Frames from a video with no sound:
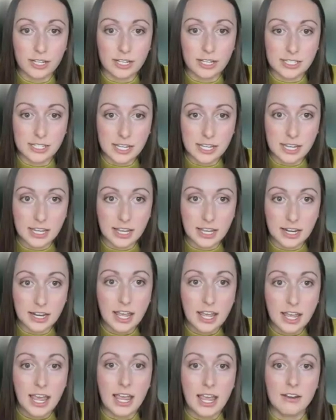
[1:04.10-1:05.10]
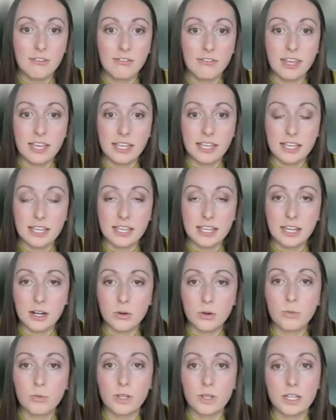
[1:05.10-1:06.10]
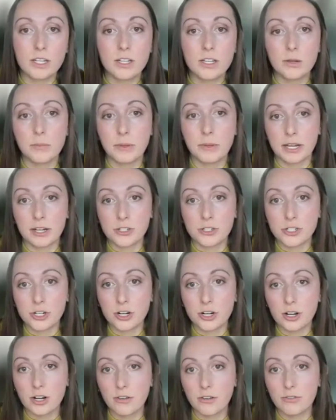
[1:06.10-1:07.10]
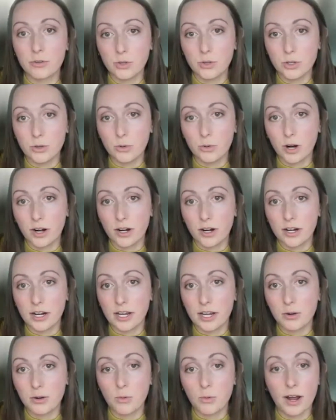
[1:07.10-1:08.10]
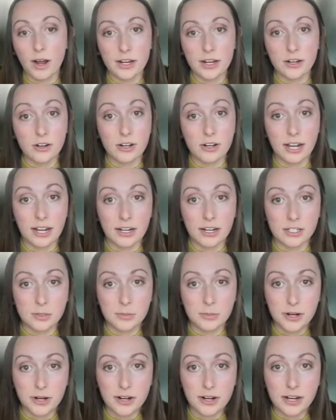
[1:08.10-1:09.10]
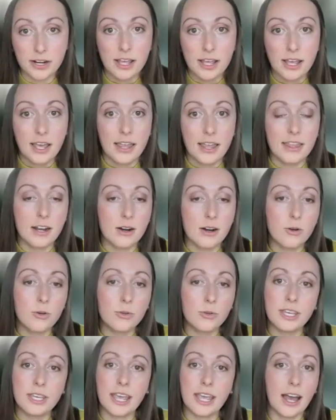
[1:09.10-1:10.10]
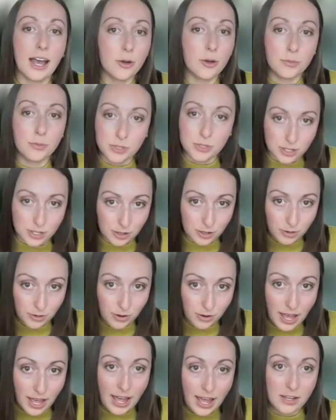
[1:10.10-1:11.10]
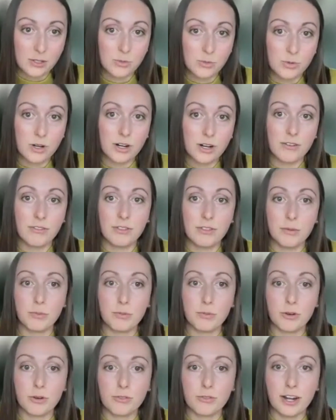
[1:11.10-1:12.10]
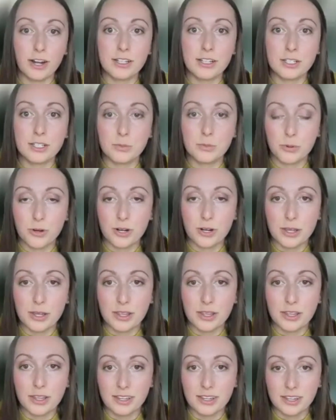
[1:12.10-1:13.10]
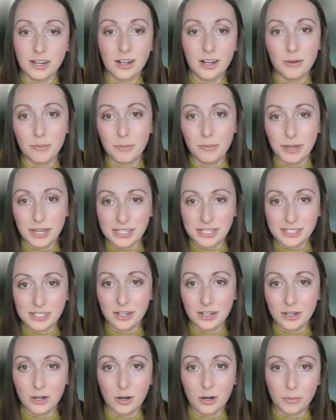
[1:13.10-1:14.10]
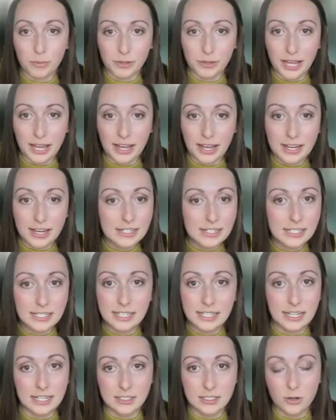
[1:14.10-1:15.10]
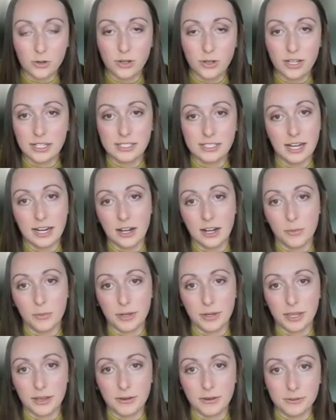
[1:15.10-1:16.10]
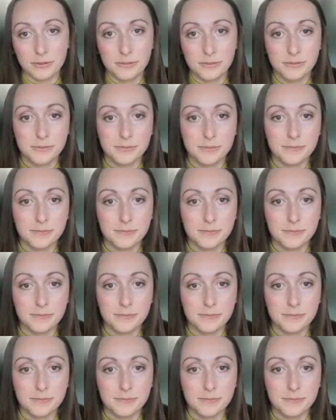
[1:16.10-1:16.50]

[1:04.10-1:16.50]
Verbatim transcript: LinkedIn. And if they can get a really good picture of who you are and why you're an expert, that only helps you. As where if the profile is pretty, you know, basic or bland, it's not helping you.